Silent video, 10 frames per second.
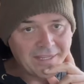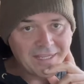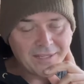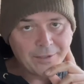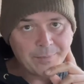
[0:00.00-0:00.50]

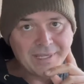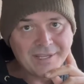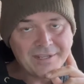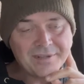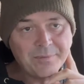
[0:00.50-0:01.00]
either,
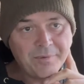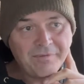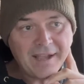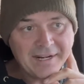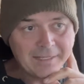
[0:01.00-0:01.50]
because in a
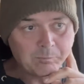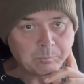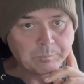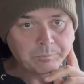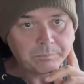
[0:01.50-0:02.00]
Wofaty,
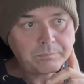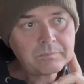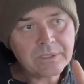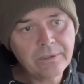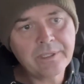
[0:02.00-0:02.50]

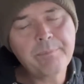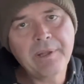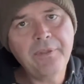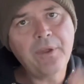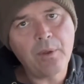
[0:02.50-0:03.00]
you can
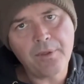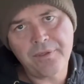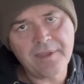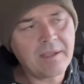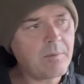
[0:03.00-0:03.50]
build the whole
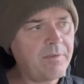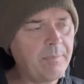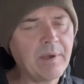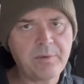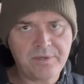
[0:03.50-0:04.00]
thing
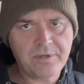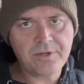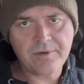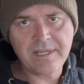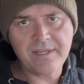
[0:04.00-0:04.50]
with posts and
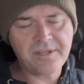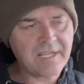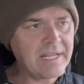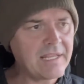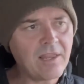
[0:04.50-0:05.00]
trees,
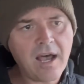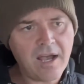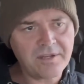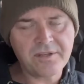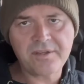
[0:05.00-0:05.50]
skinning
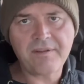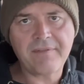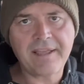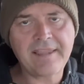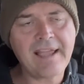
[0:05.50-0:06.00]
logs and
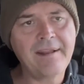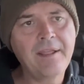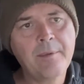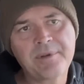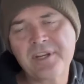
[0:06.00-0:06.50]
stuff like that,
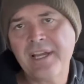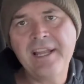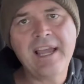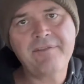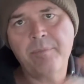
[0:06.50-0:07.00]
but you're going
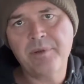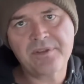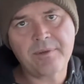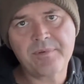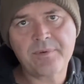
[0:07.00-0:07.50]
to have to
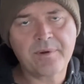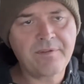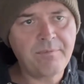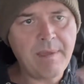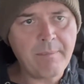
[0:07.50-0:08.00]
put some sort
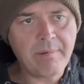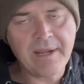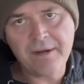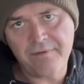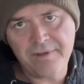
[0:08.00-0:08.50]
of
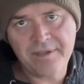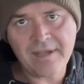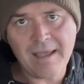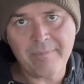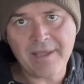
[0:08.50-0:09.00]
membrane over the
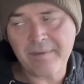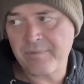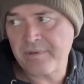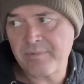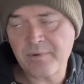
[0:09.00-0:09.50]
top, like
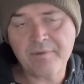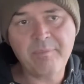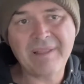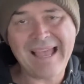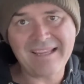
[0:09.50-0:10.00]
some sort
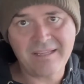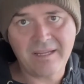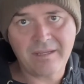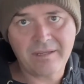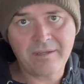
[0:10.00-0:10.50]
of
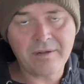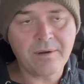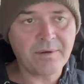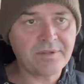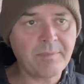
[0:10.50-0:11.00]
plastic,
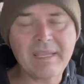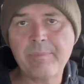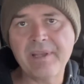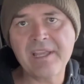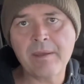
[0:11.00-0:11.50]
or some
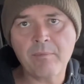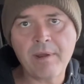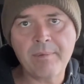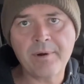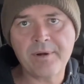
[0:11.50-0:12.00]
EPDM
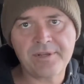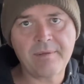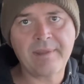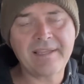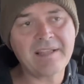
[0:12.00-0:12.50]
rubber or
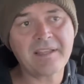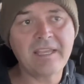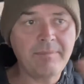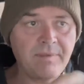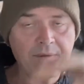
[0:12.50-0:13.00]
something like that to
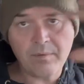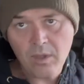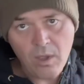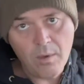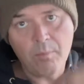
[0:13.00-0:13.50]
keep the
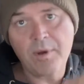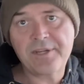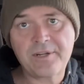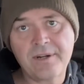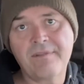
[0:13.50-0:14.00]

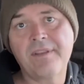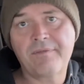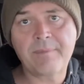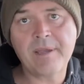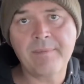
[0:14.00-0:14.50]
moisture and everything
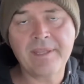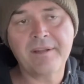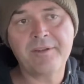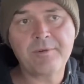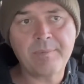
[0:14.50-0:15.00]
from coming
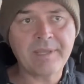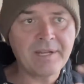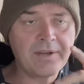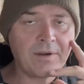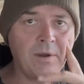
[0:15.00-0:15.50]
and dripping
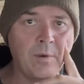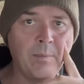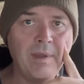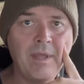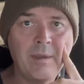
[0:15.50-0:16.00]
into your
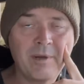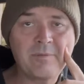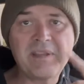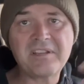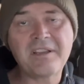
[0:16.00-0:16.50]
home. But
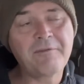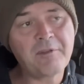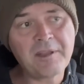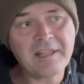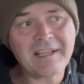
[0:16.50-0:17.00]
it's basically, if
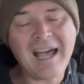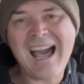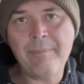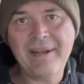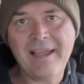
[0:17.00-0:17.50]
you think like a
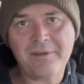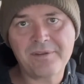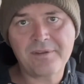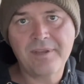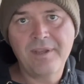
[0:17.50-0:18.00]
hobbit
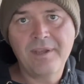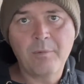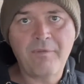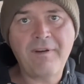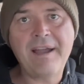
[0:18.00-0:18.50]
house,
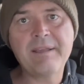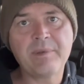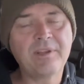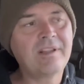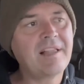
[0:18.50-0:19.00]
a Wofaty
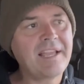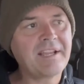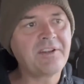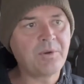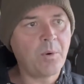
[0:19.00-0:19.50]
would look
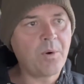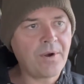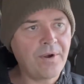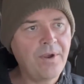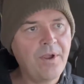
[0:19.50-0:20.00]
like a
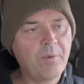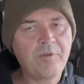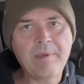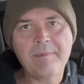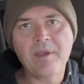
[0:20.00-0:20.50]
door
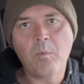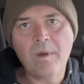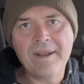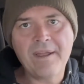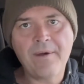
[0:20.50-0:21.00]
with maybe a
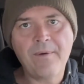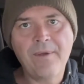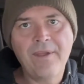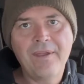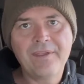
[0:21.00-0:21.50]

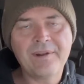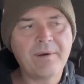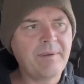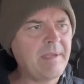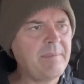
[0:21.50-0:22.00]
window,
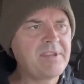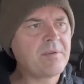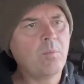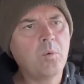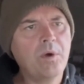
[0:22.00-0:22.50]
and maybe
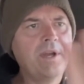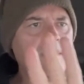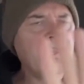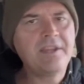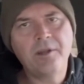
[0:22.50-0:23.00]
some
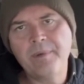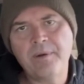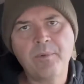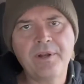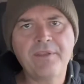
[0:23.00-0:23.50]
wood, a little
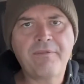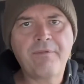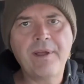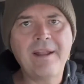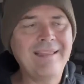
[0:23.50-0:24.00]
bit of wood in the
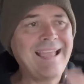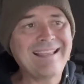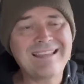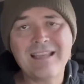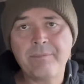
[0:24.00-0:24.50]
front, and
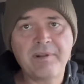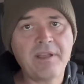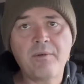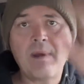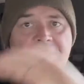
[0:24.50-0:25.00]
that's it. But
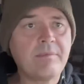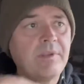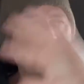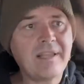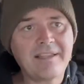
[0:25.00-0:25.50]
otherwise, it
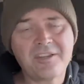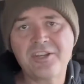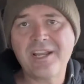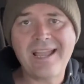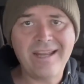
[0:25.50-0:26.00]
would look like this
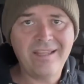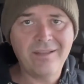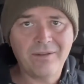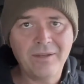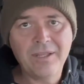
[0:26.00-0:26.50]
giant
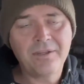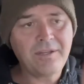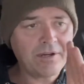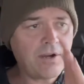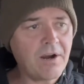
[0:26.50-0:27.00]
hill.
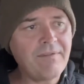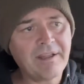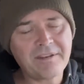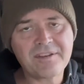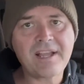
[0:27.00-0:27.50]
You can carve
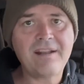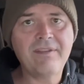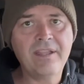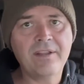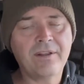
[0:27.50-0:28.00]
out the side
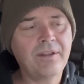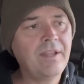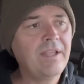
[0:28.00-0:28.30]
of a hill,